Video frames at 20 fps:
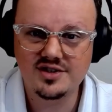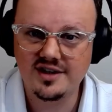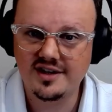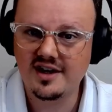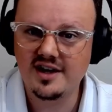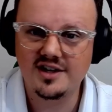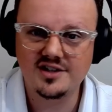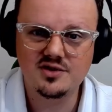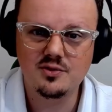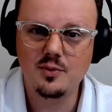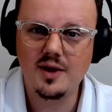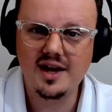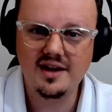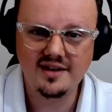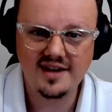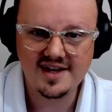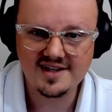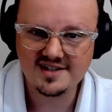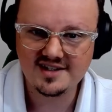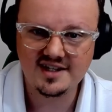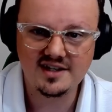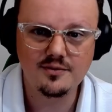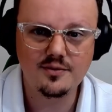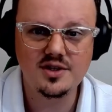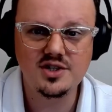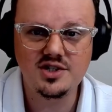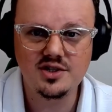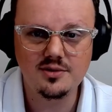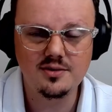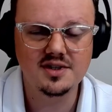to cost way less than if we
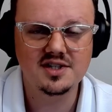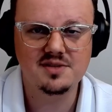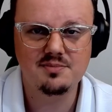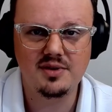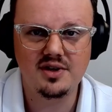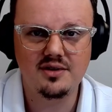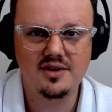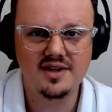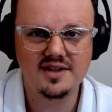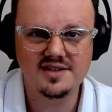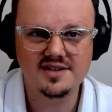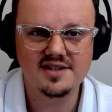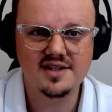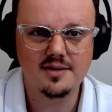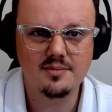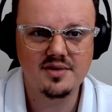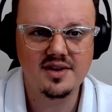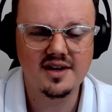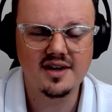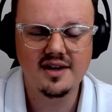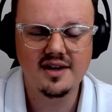do experience something.